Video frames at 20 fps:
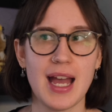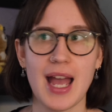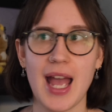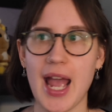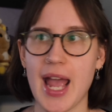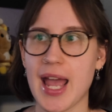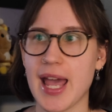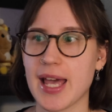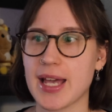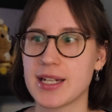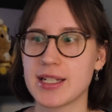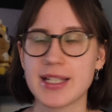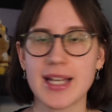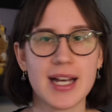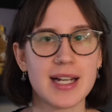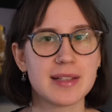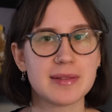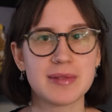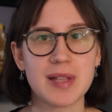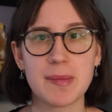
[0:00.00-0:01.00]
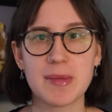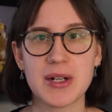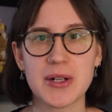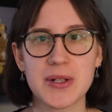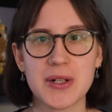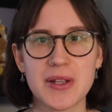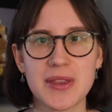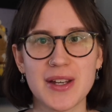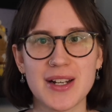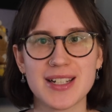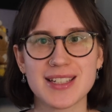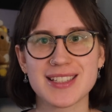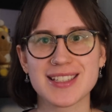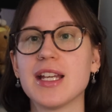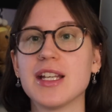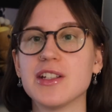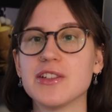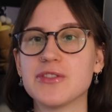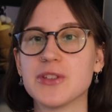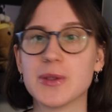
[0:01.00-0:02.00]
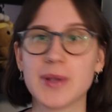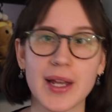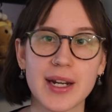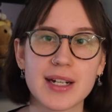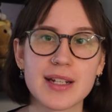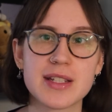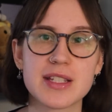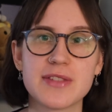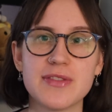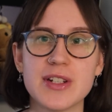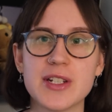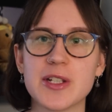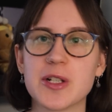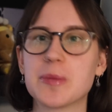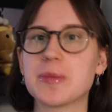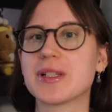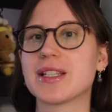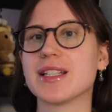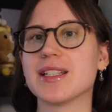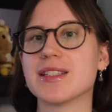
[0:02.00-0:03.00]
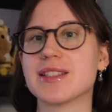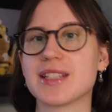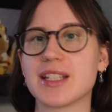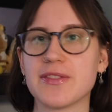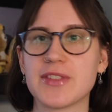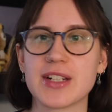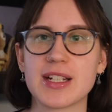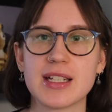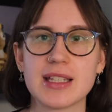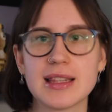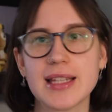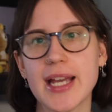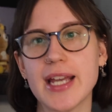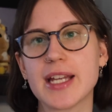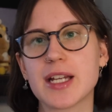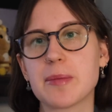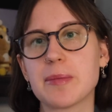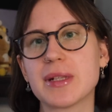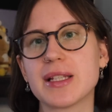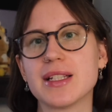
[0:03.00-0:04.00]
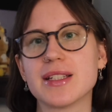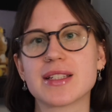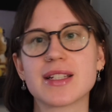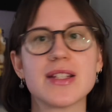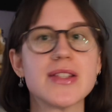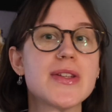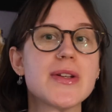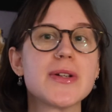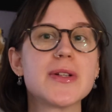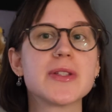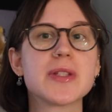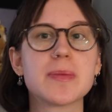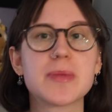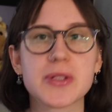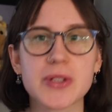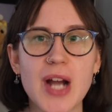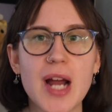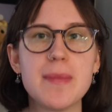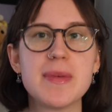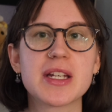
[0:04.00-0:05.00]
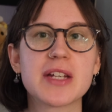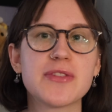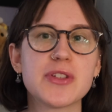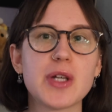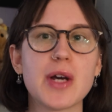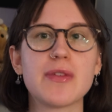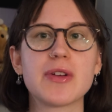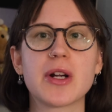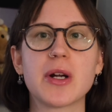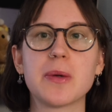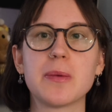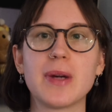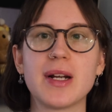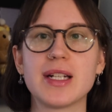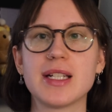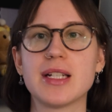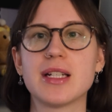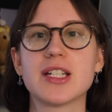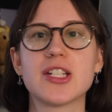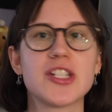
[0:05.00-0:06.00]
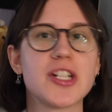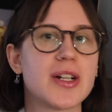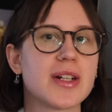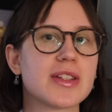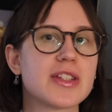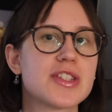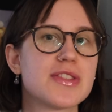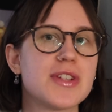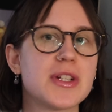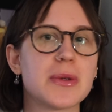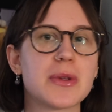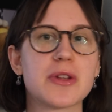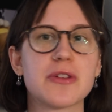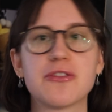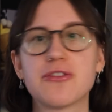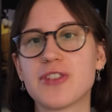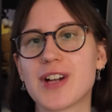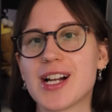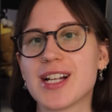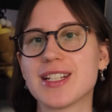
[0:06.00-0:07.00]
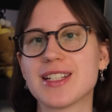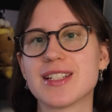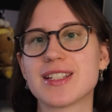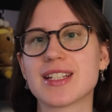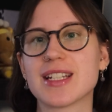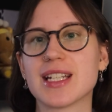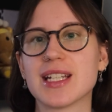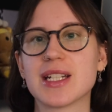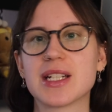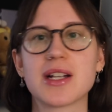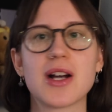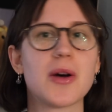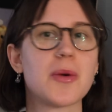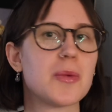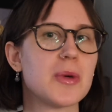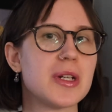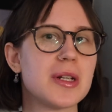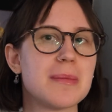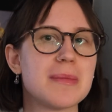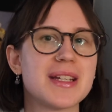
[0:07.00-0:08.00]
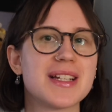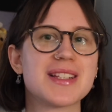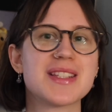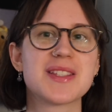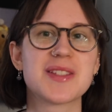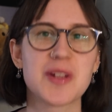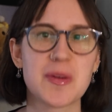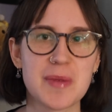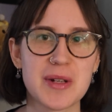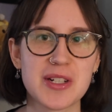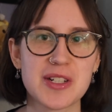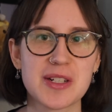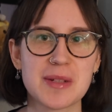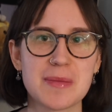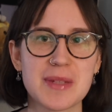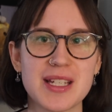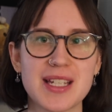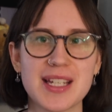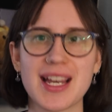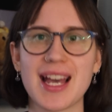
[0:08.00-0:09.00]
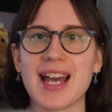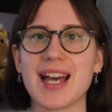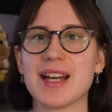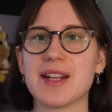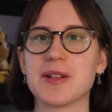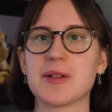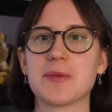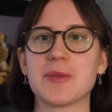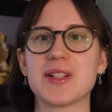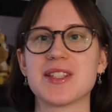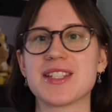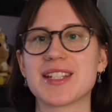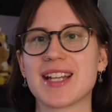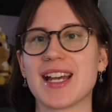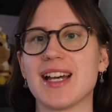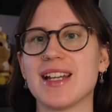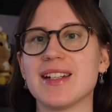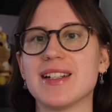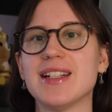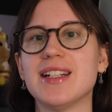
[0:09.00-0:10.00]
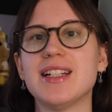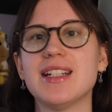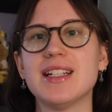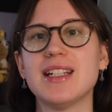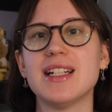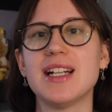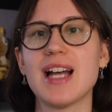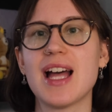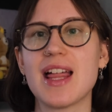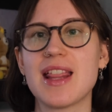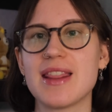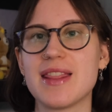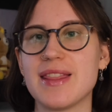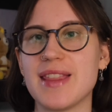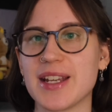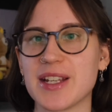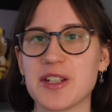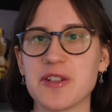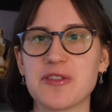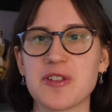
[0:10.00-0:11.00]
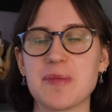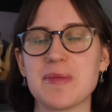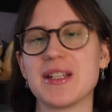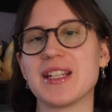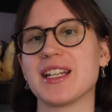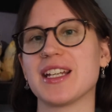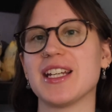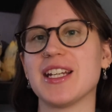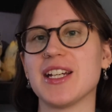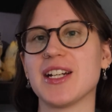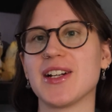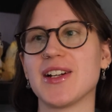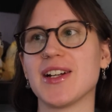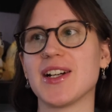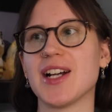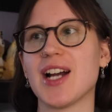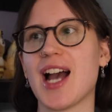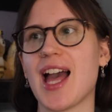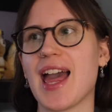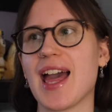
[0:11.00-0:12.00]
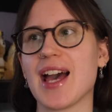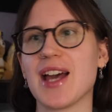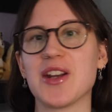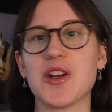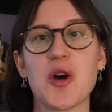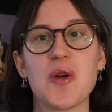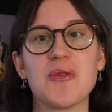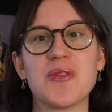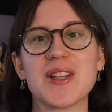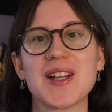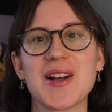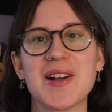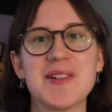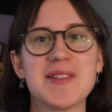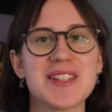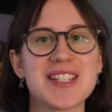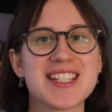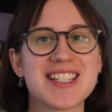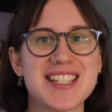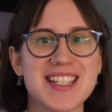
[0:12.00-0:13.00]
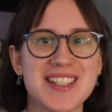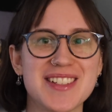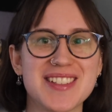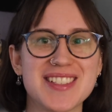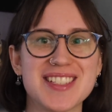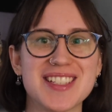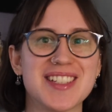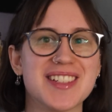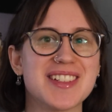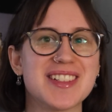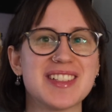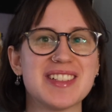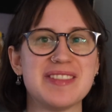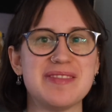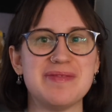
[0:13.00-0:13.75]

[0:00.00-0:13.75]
And yeah, let me know your thoughts. If you liked this video, please give it a like. Please consider subscribing if you haven't already, sharing this video with a friend. It would mean so much to me. And once again, thank you for being here, and hopefully I will see you soon.